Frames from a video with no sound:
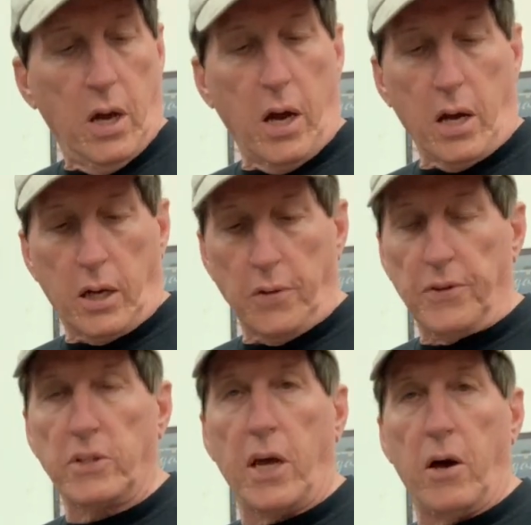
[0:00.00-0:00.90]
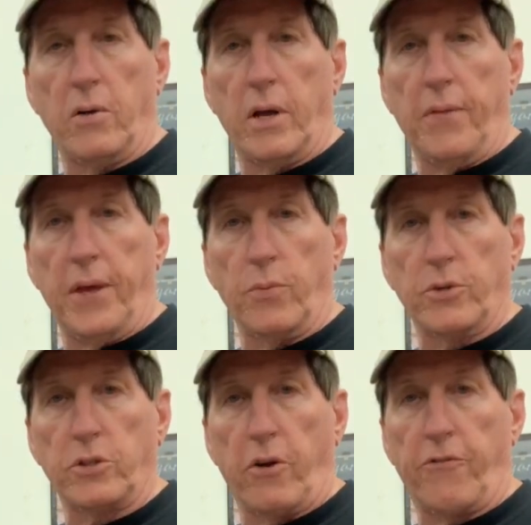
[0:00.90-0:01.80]
cut this out, and then we'll
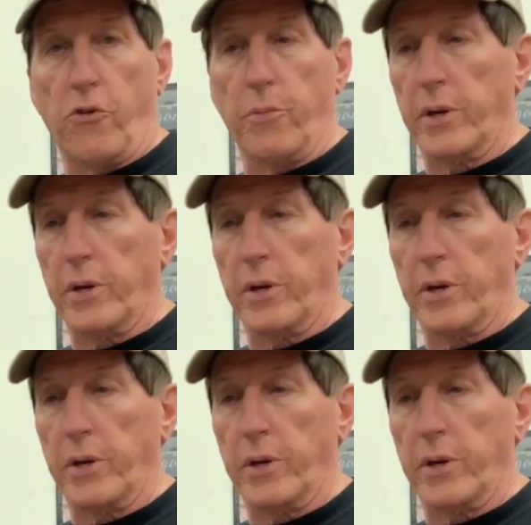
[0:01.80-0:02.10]
start forming